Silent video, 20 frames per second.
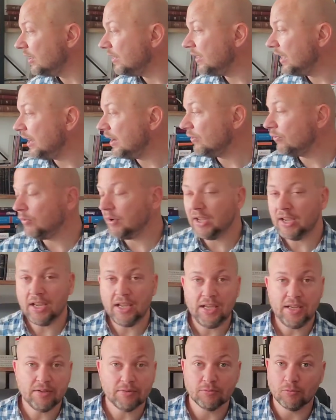that if
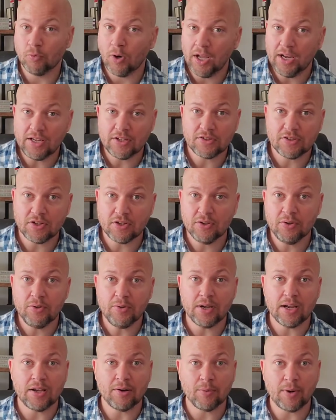we wanted to
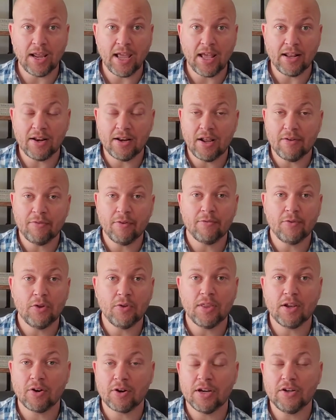and we had enough of you
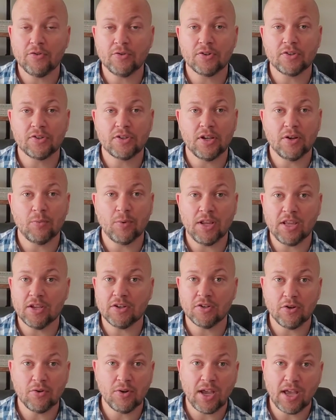that are interested we
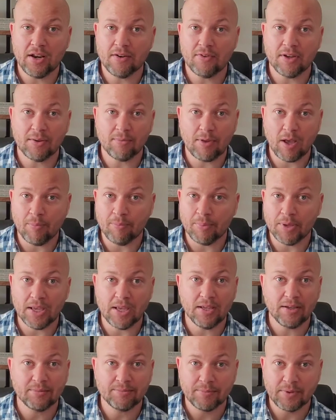could do kind of a, a
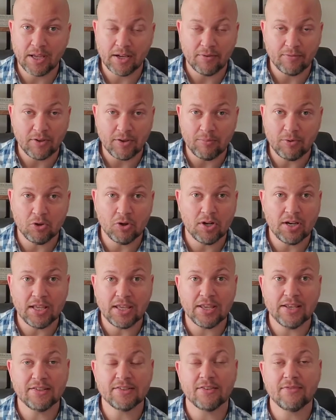big kind of community
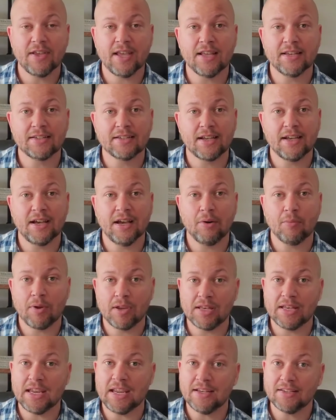kids event uh,
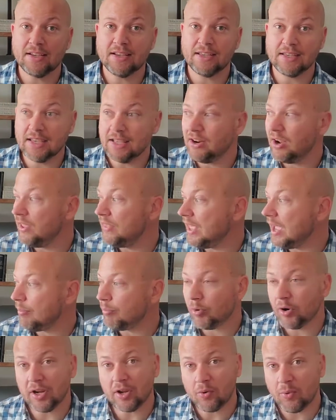we'd need to get on
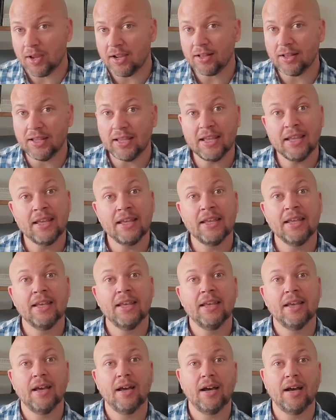that pretty quickly
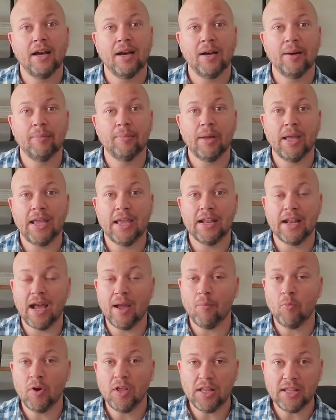um, and
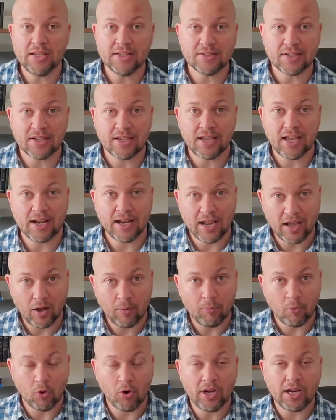I'm willing to kind of
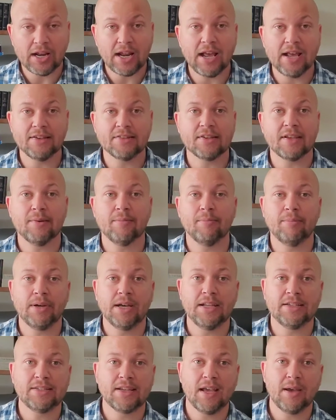help organize it,
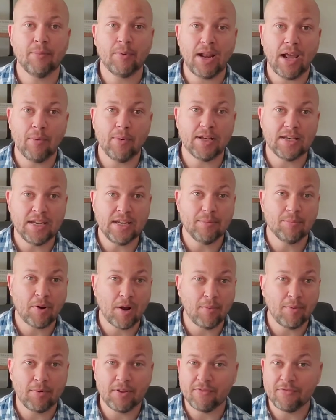but uh, but I would need
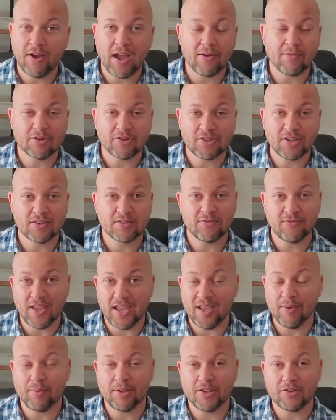probably five or six
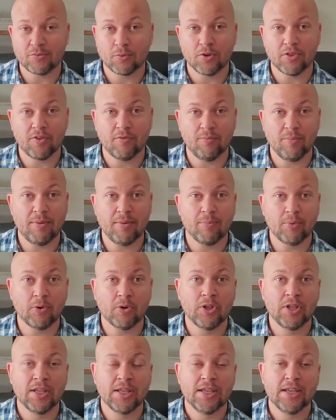families worth of
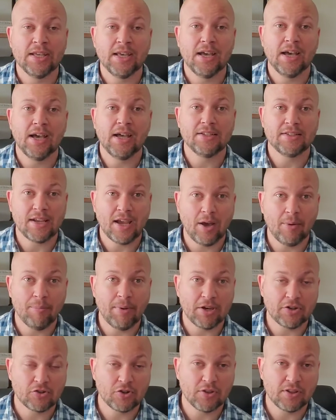people uh, to help
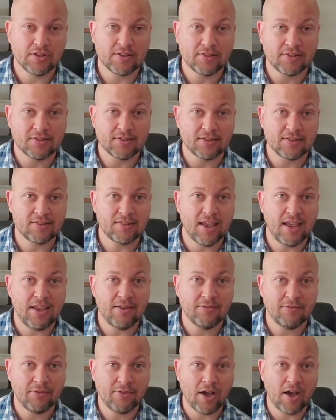make sure that this is a
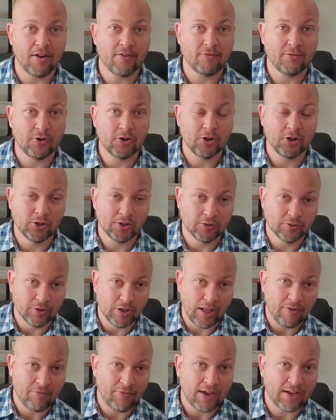safe, thoughtful,
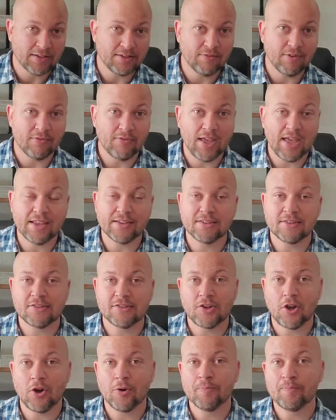effective event.
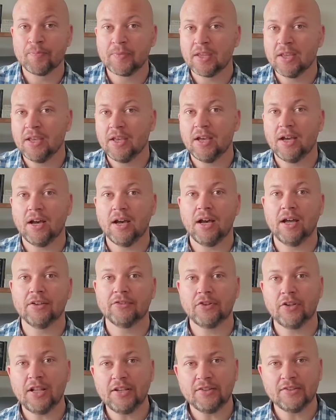So, uh,
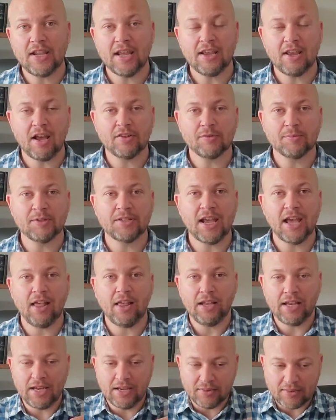so let's take
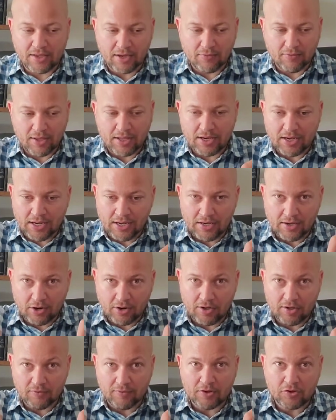hospitality and think of it in
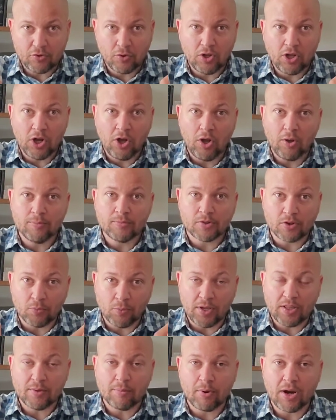our individual homes, and
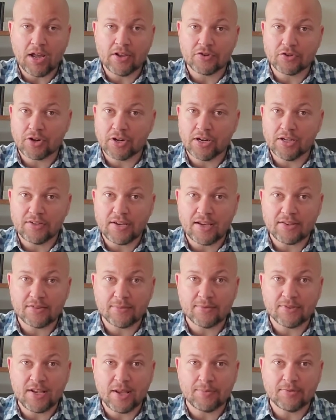we the Browns are going to take
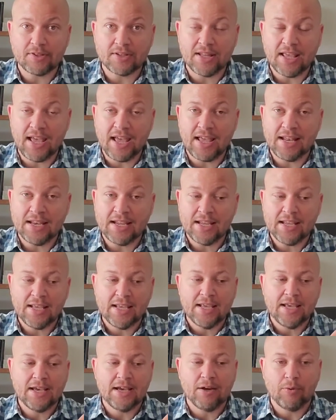some steps in that.
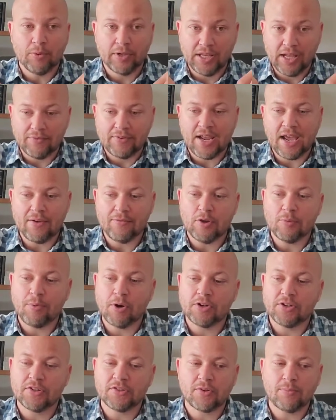Uh, would love to have you
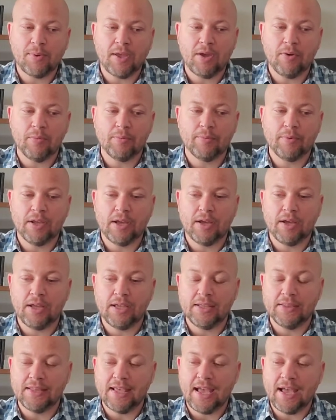participate uh,
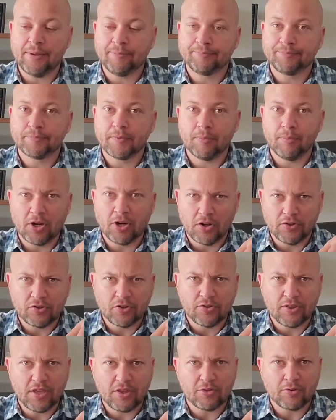in that, but also
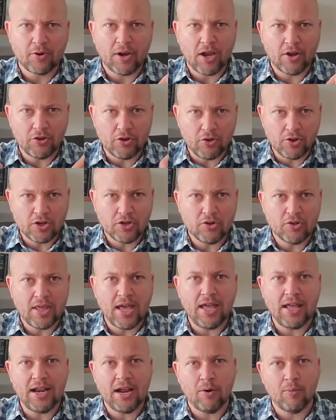think through how you can do
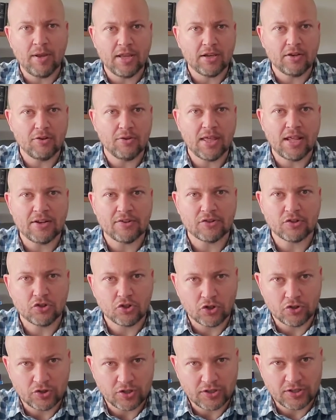that and how we can do that as a
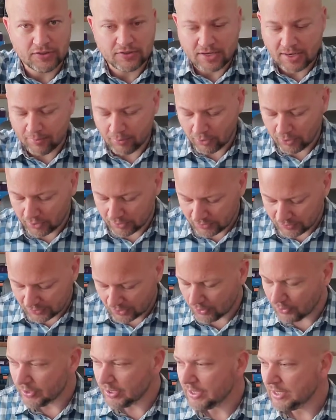church in this neighborhood.
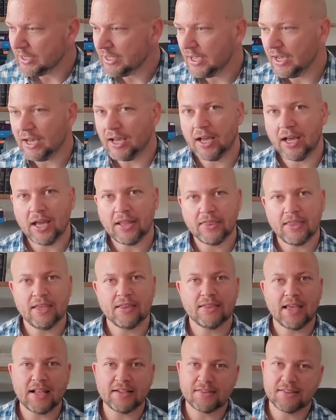So uh, I
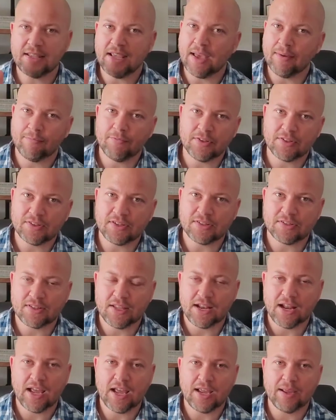think that's the emphasis
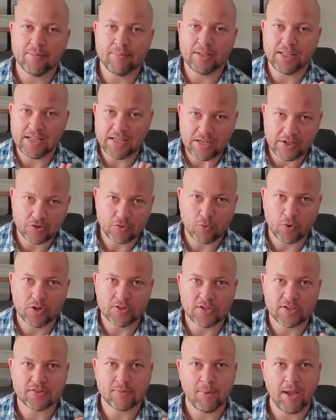that I am leaning
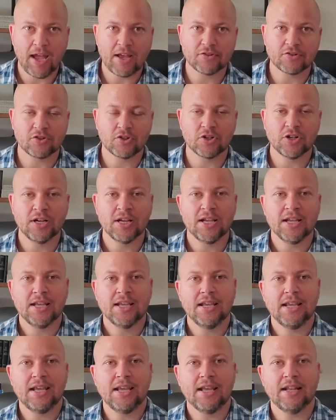towards as a pastor
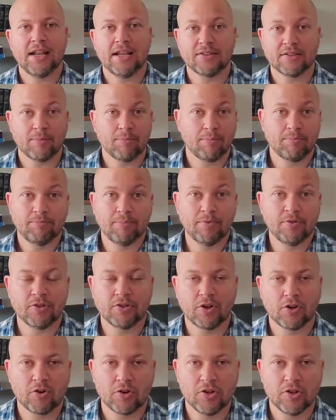and as a just a